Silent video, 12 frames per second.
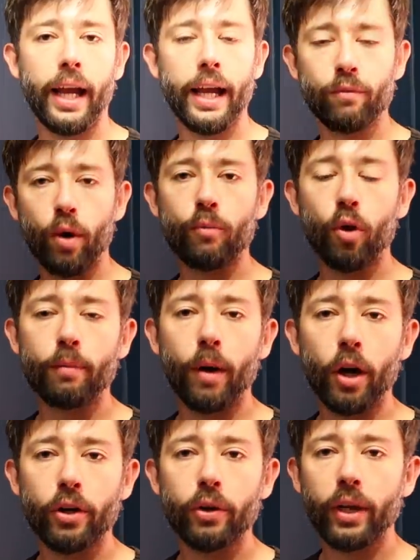And one more
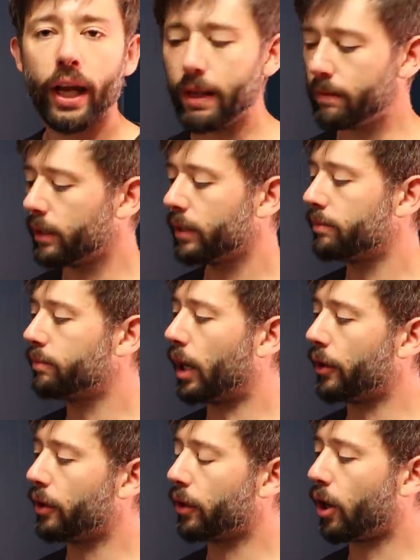Mario game,
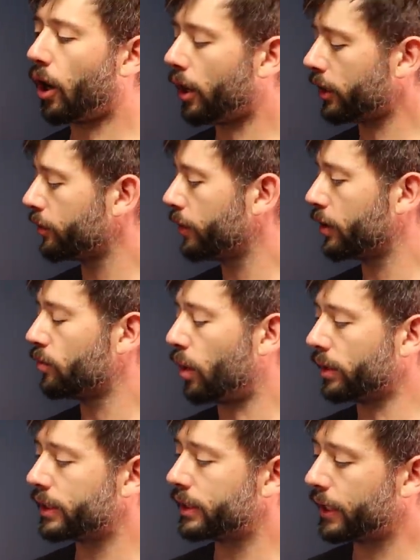Mario Kart with
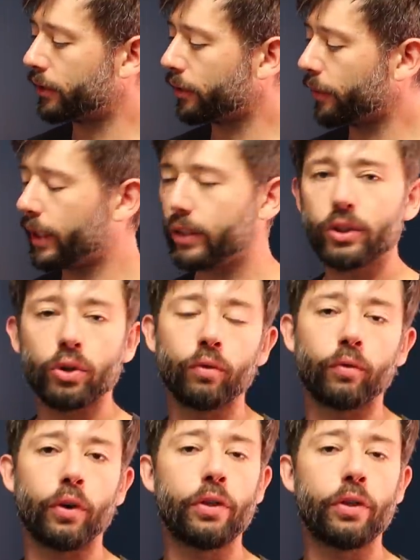one steering wheel, sold for